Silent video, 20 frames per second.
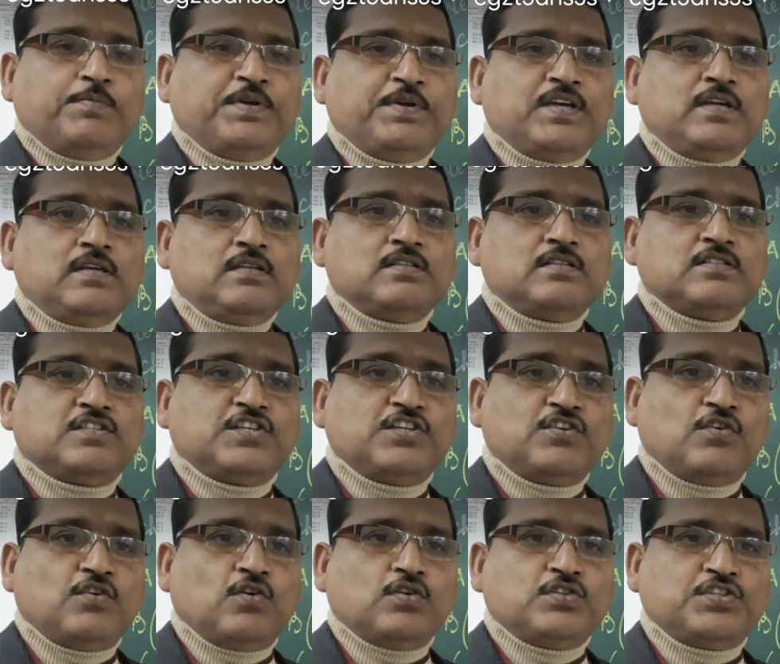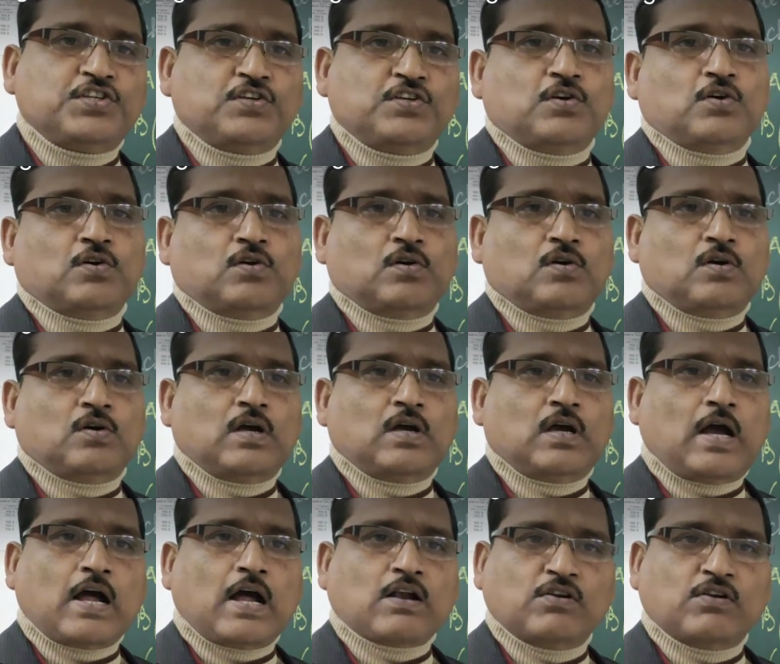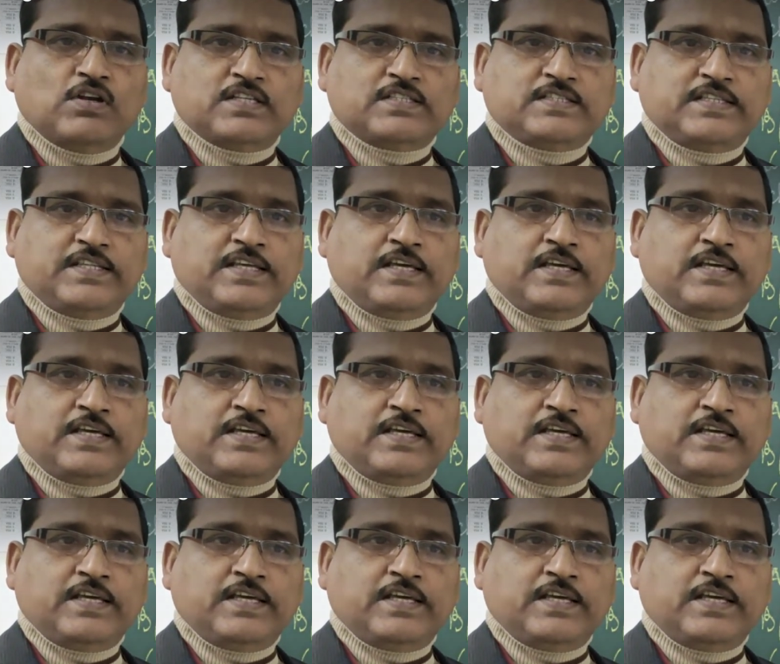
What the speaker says: be 0 0. Are you listening?